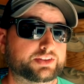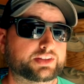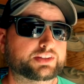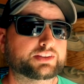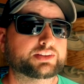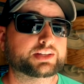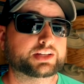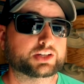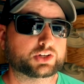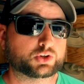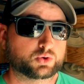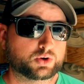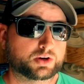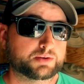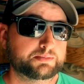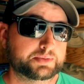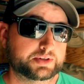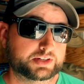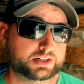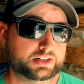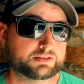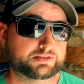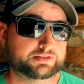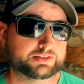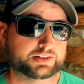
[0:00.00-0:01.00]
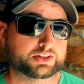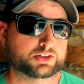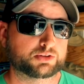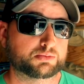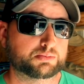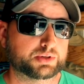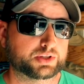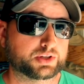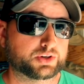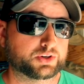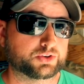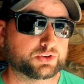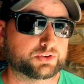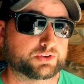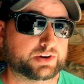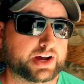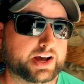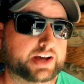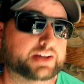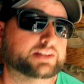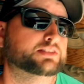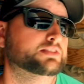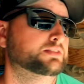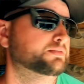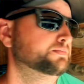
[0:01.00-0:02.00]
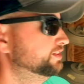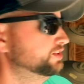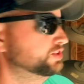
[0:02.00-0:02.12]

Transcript: than the Equipment Defender blower racks.